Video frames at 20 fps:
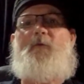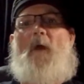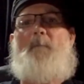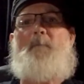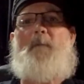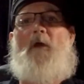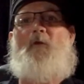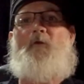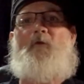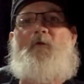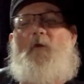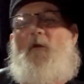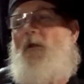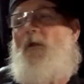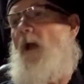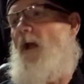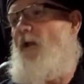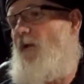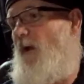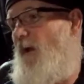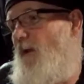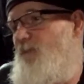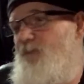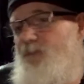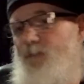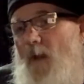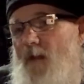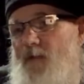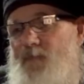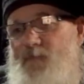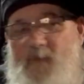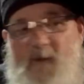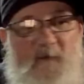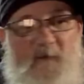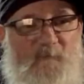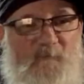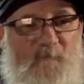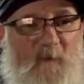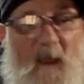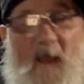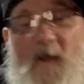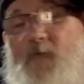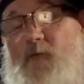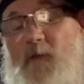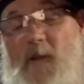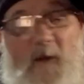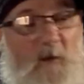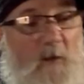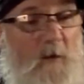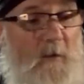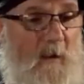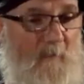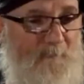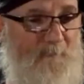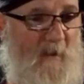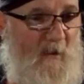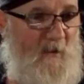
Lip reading: I'm not sure. I didn't actually look up.